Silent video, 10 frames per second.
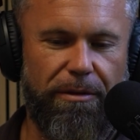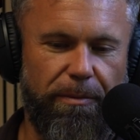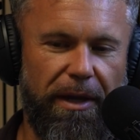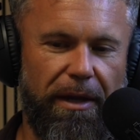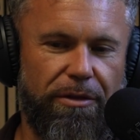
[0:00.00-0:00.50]

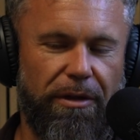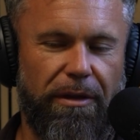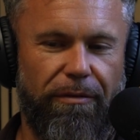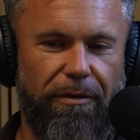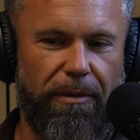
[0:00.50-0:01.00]
speaking
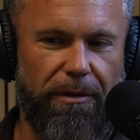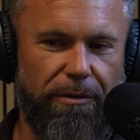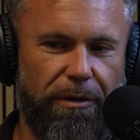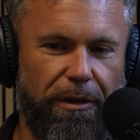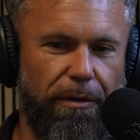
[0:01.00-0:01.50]
strictly from a
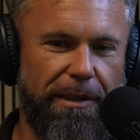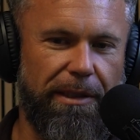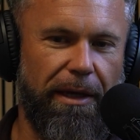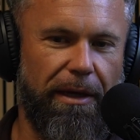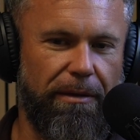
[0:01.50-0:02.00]
sort of U.S.
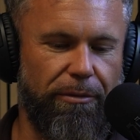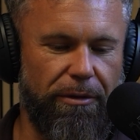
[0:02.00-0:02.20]
land